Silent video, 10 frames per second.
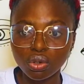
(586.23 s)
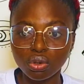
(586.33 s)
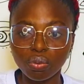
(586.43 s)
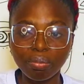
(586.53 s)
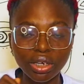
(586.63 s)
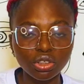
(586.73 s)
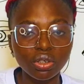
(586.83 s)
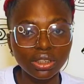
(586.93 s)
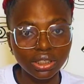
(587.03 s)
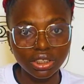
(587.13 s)
So make sure
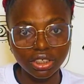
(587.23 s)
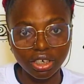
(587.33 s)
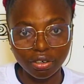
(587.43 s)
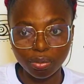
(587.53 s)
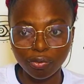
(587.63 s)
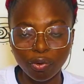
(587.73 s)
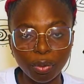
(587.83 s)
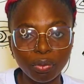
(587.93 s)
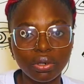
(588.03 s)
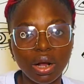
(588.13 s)
it is shareable for
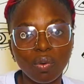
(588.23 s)
people